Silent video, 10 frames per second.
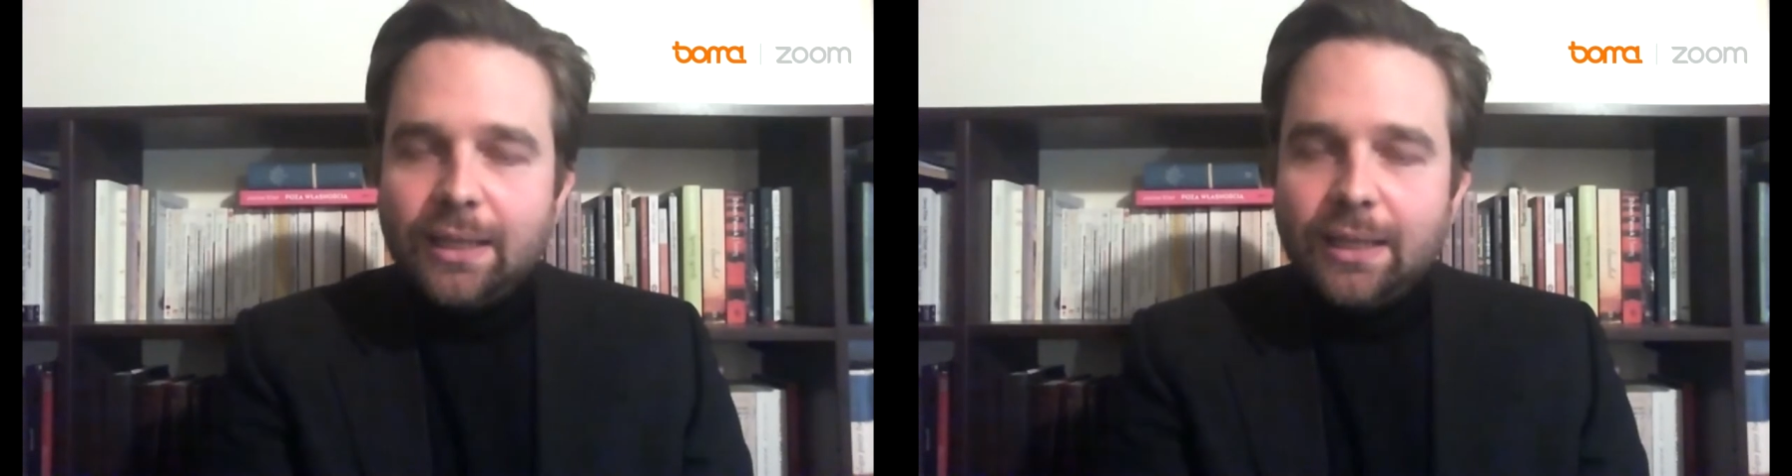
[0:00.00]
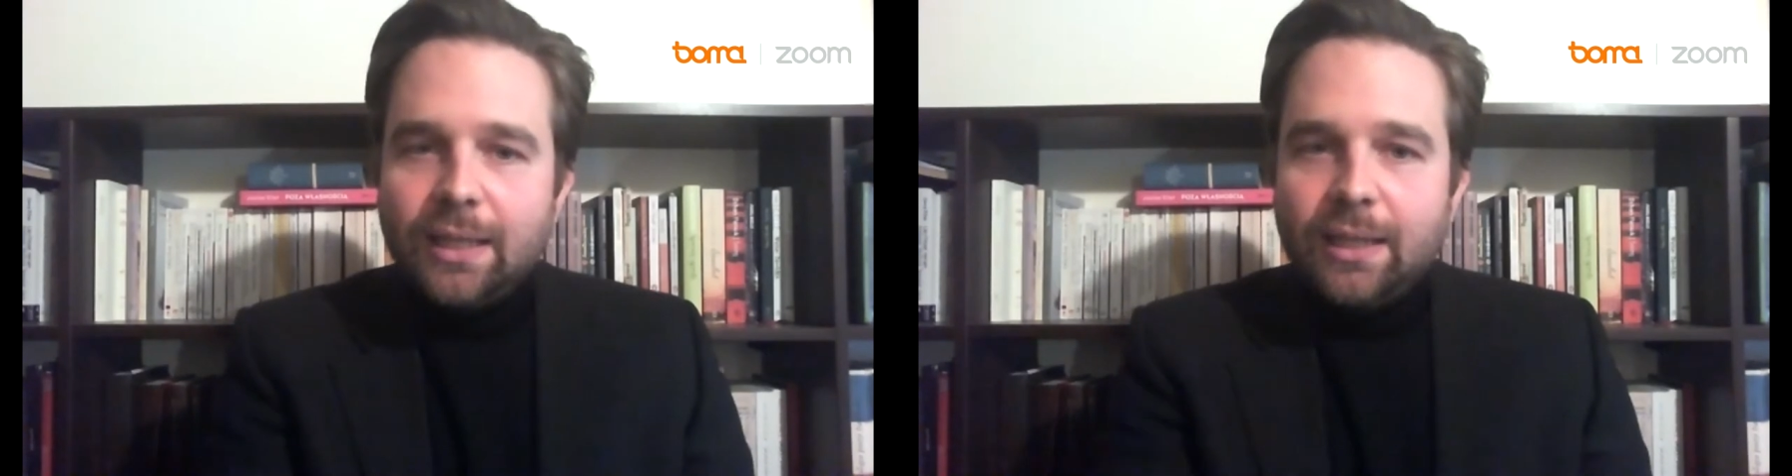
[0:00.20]

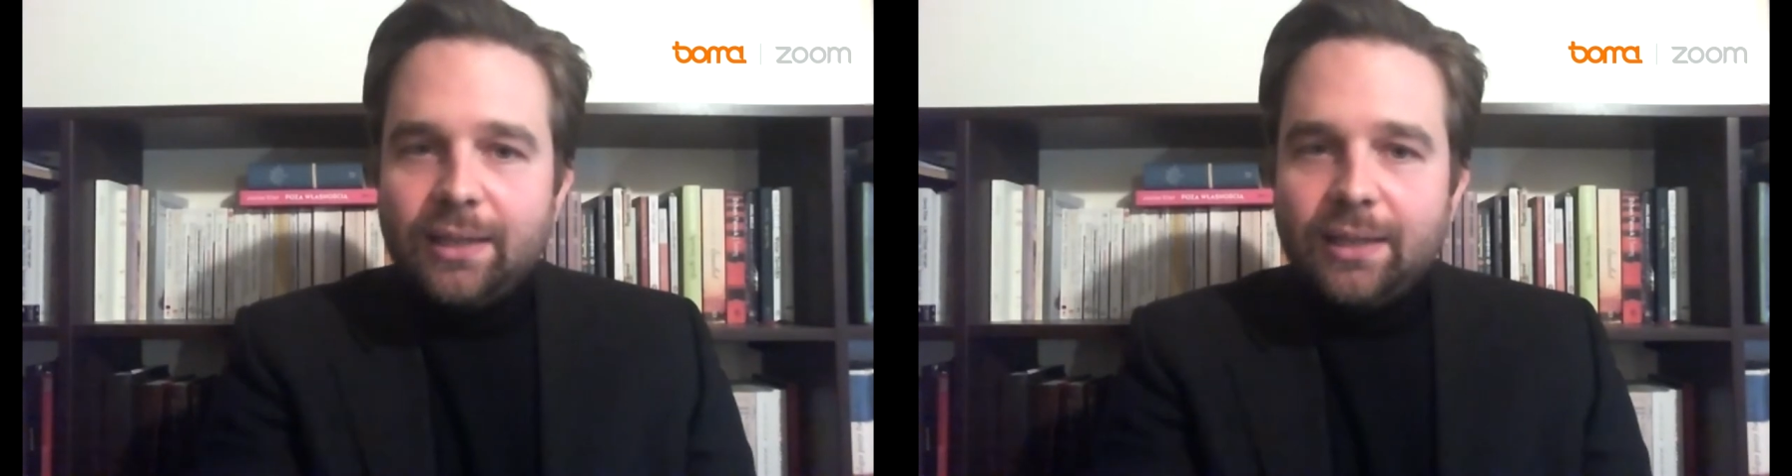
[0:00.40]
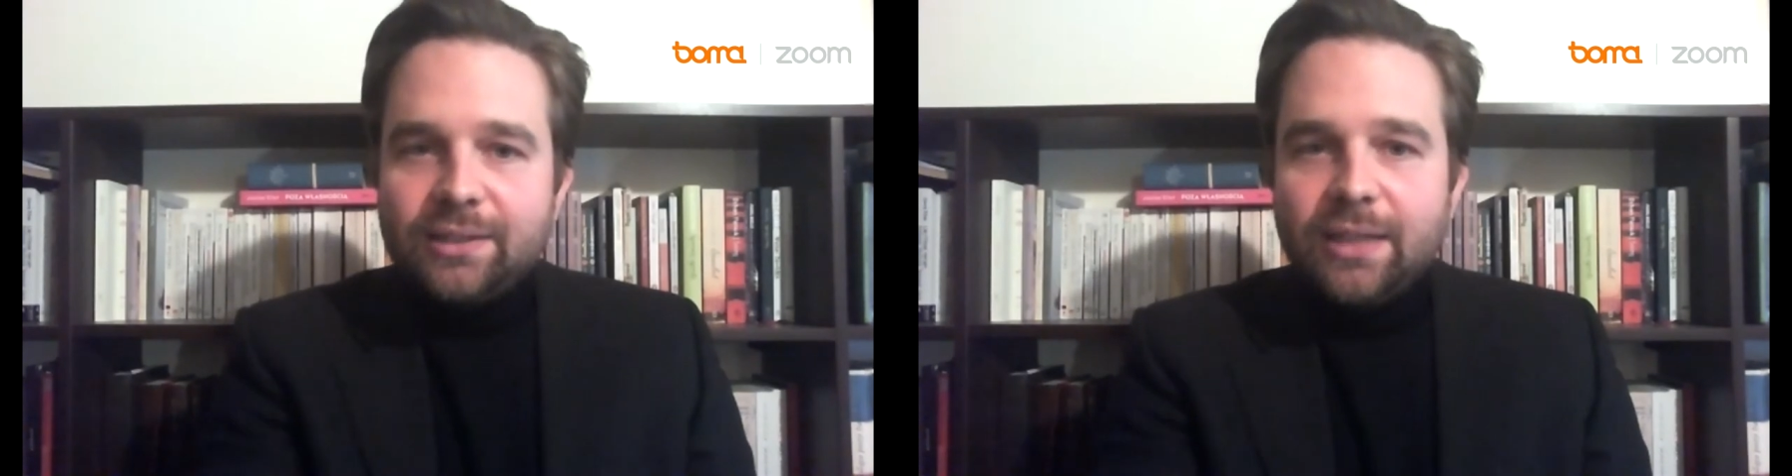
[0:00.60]
is
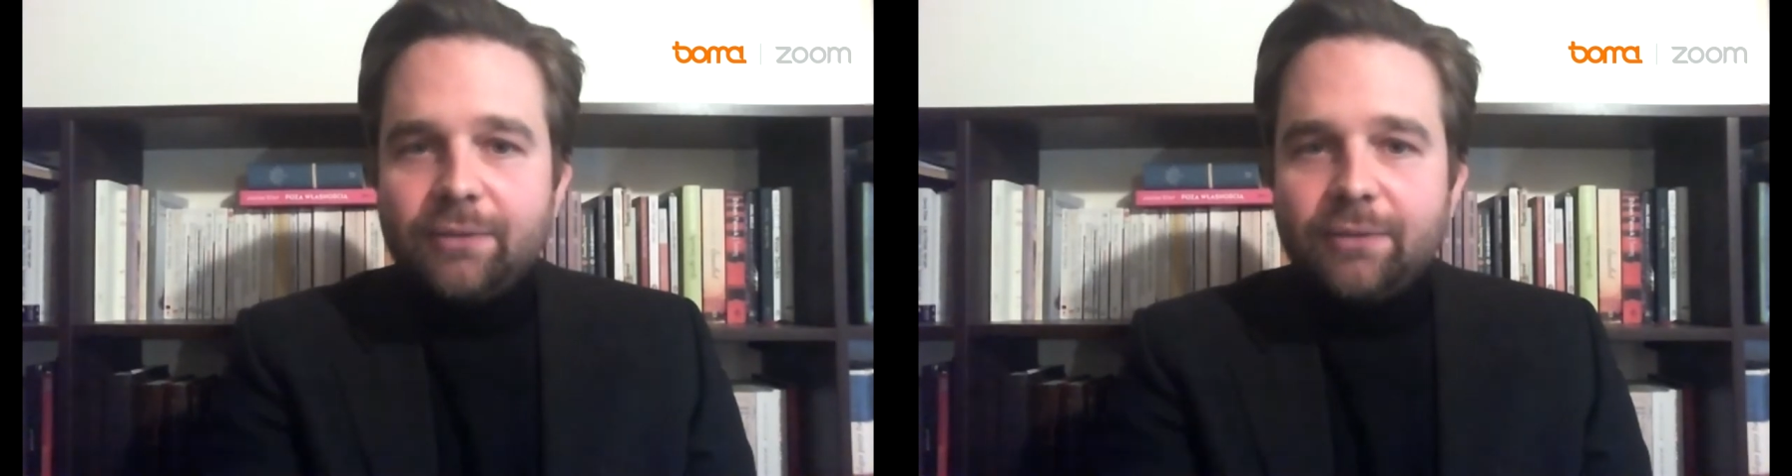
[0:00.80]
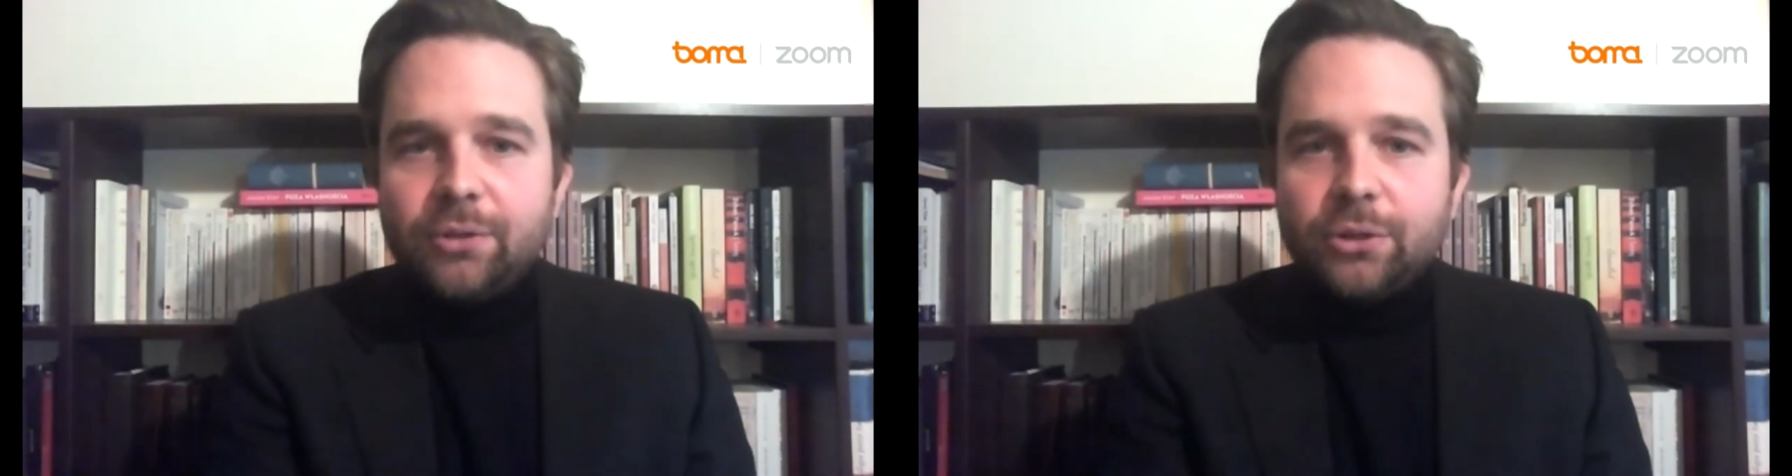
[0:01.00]
never
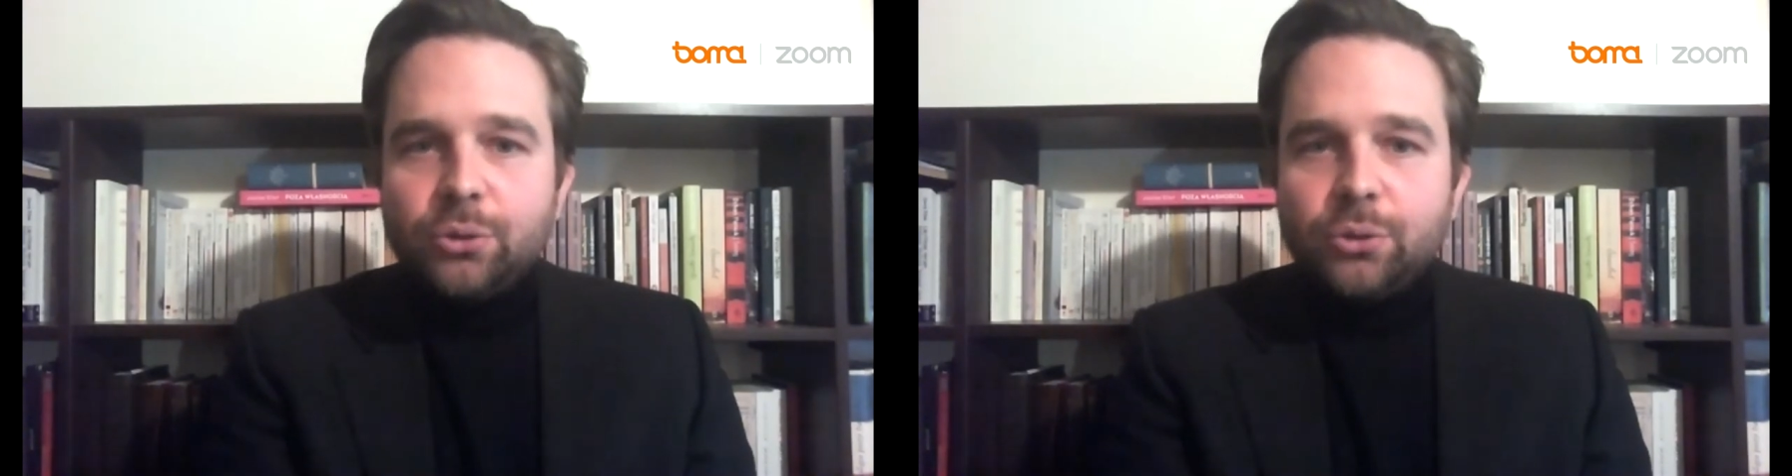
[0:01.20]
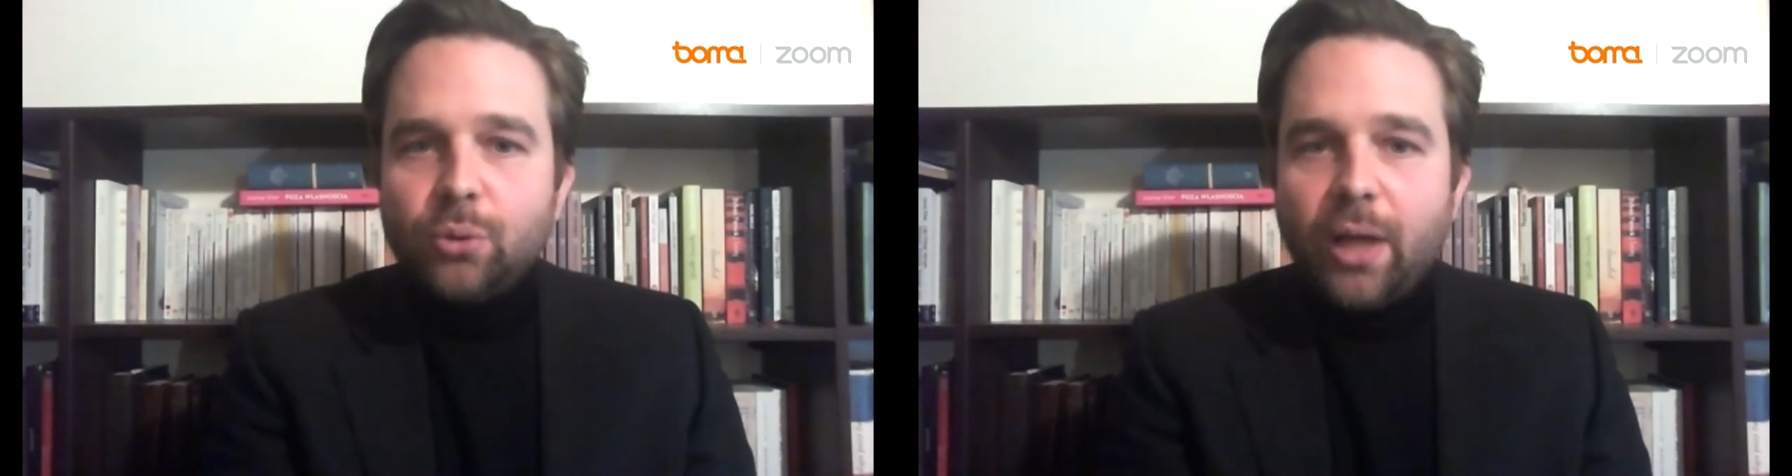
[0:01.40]
to
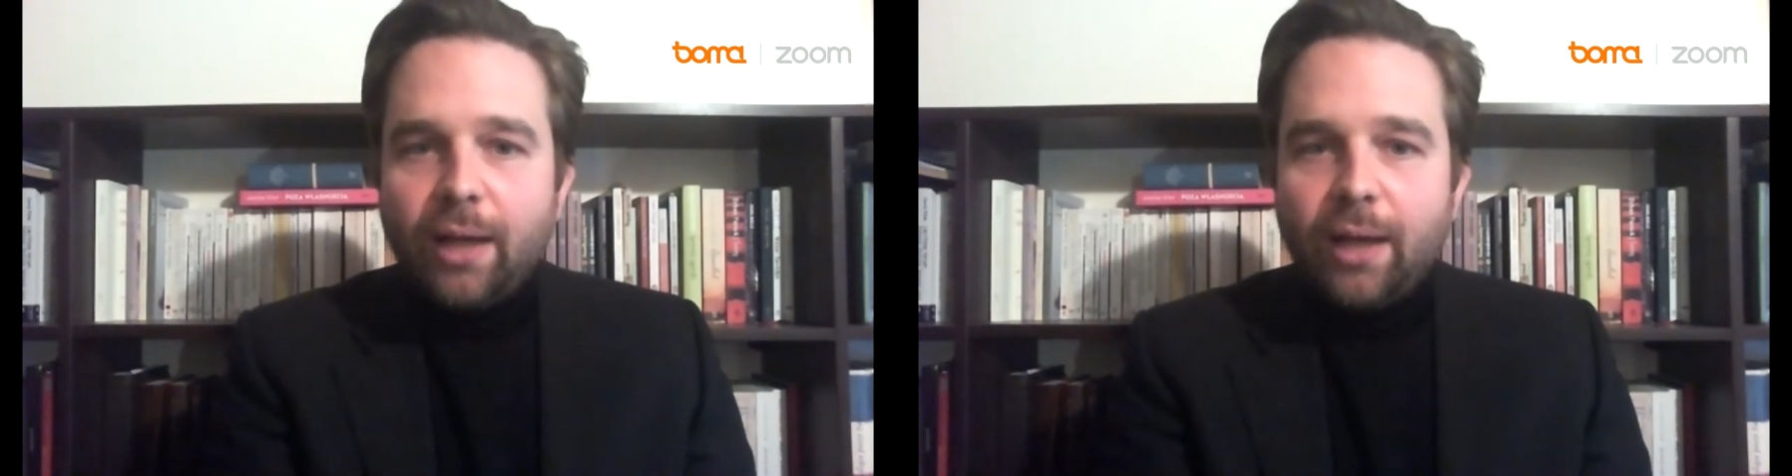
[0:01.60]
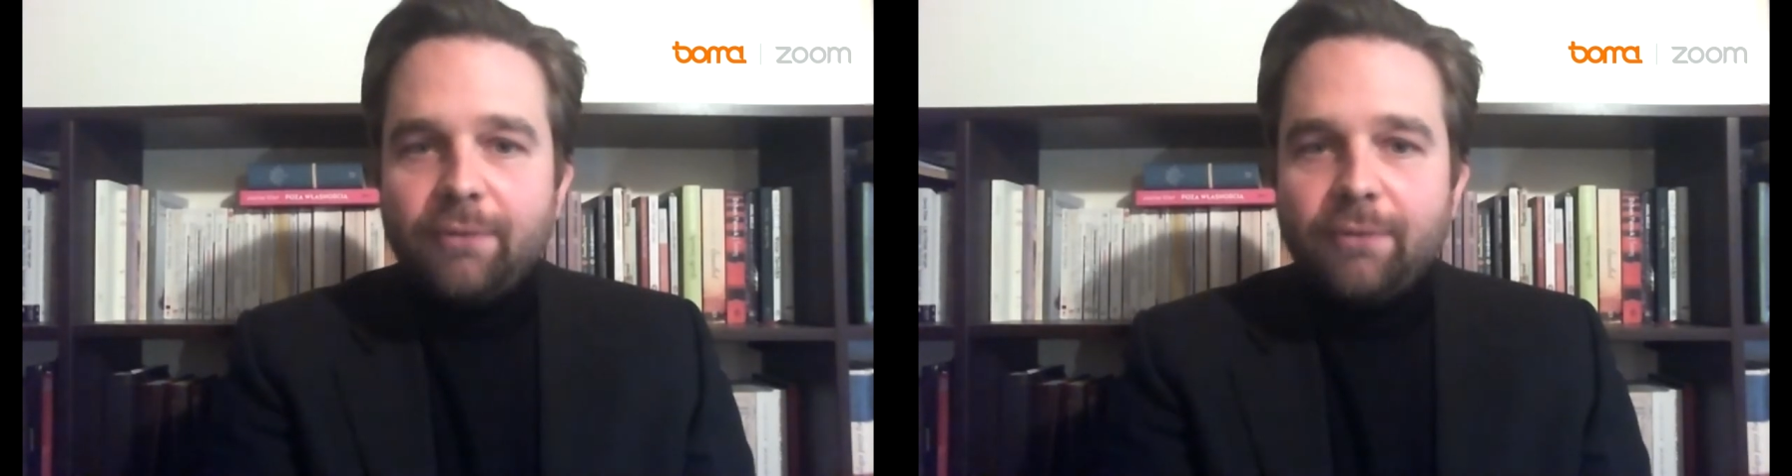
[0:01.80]
have